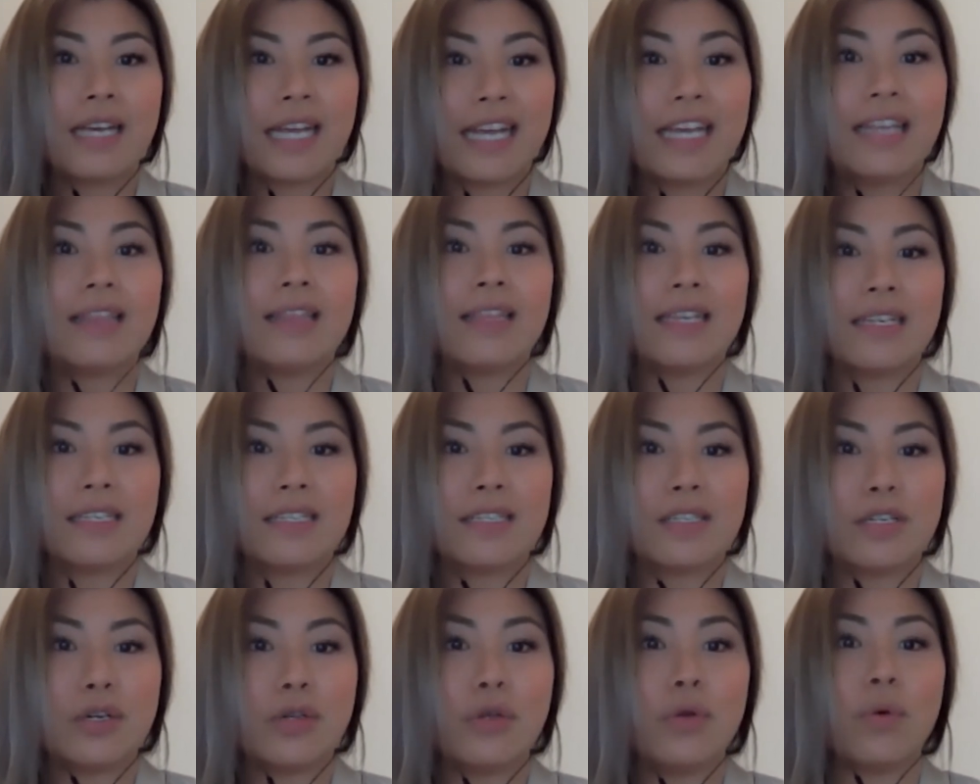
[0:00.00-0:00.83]
in
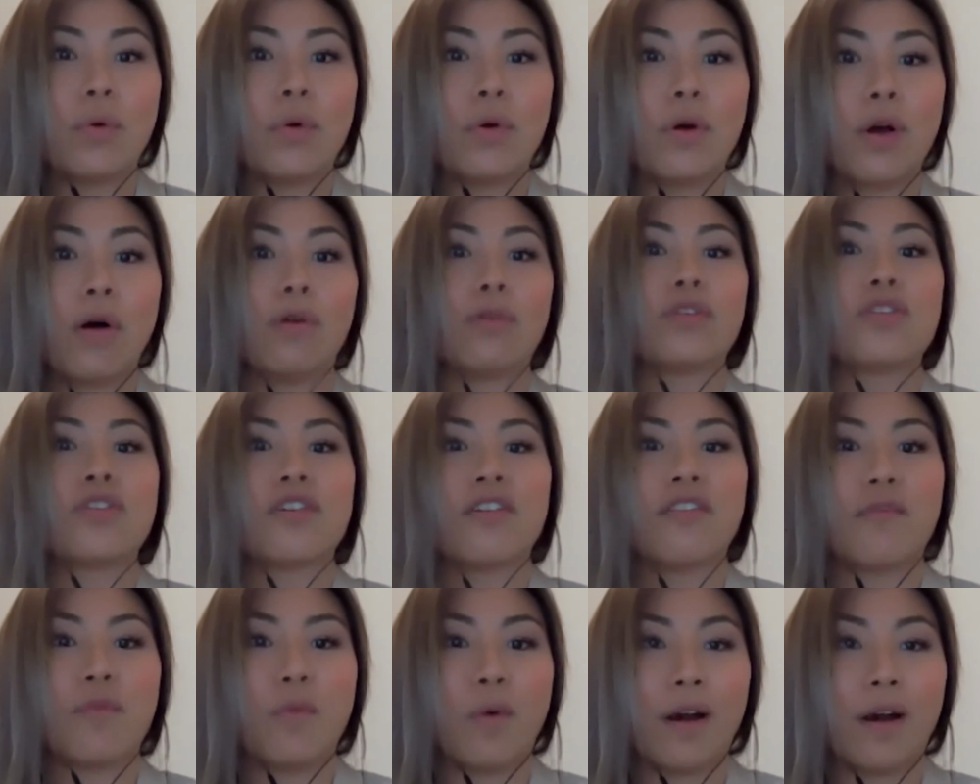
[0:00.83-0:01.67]
this new
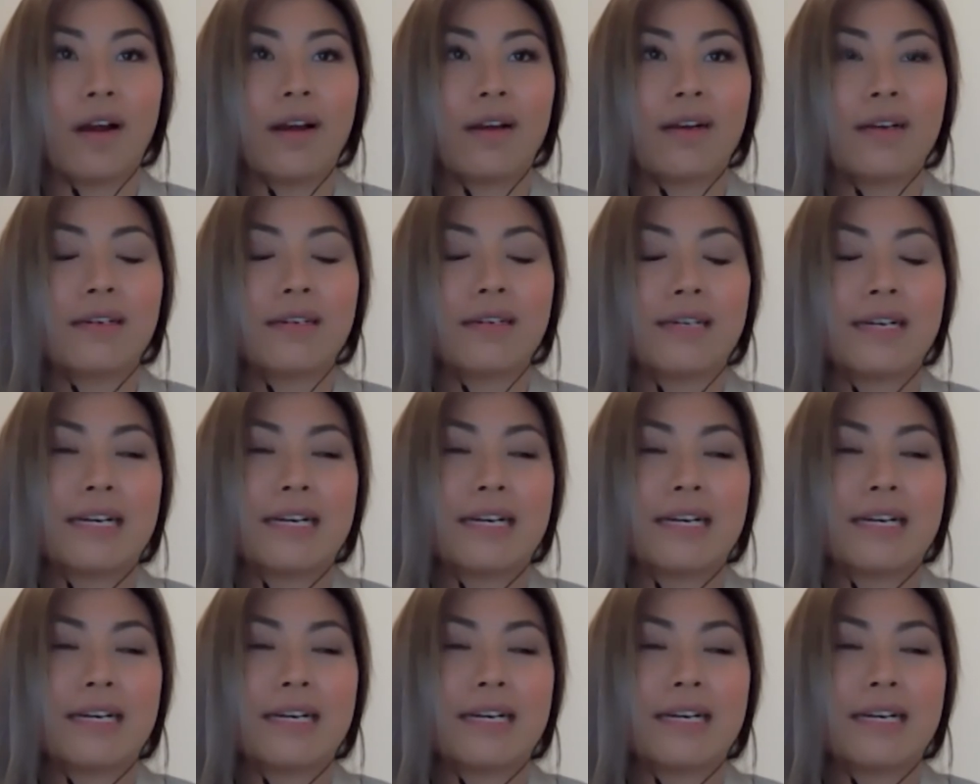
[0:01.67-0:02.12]
culture of work.